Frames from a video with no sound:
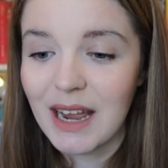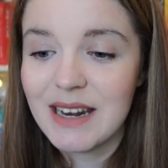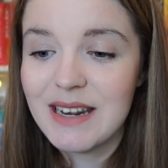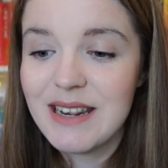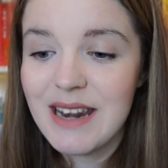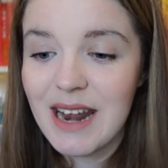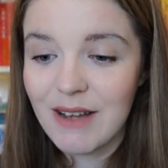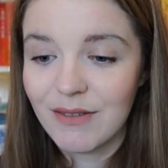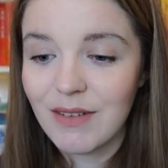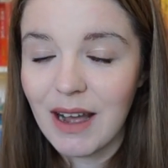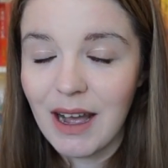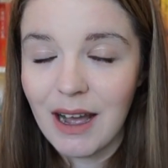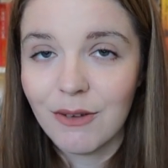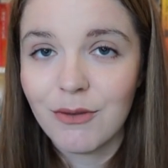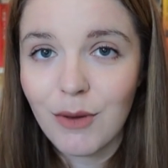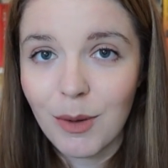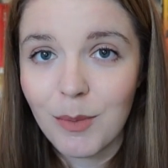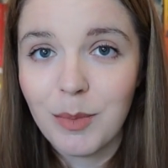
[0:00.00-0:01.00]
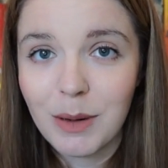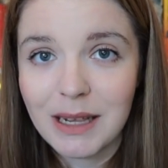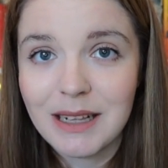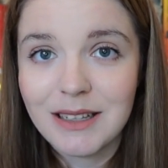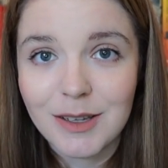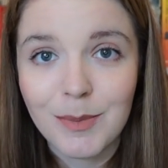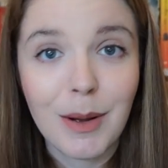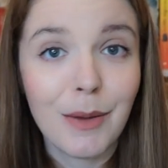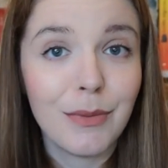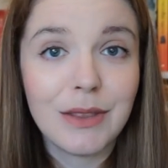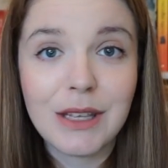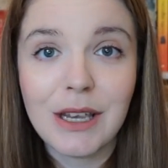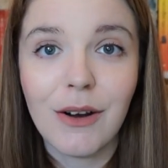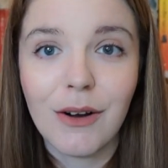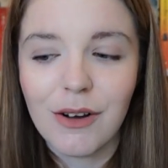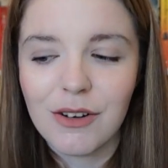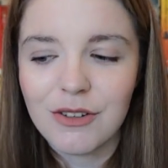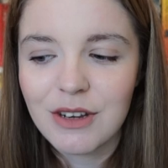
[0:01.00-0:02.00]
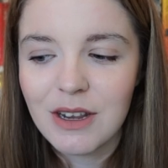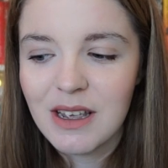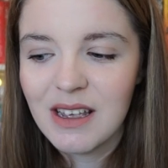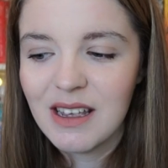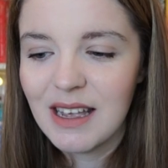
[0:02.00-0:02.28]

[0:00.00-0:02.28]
I never have complaints about the art.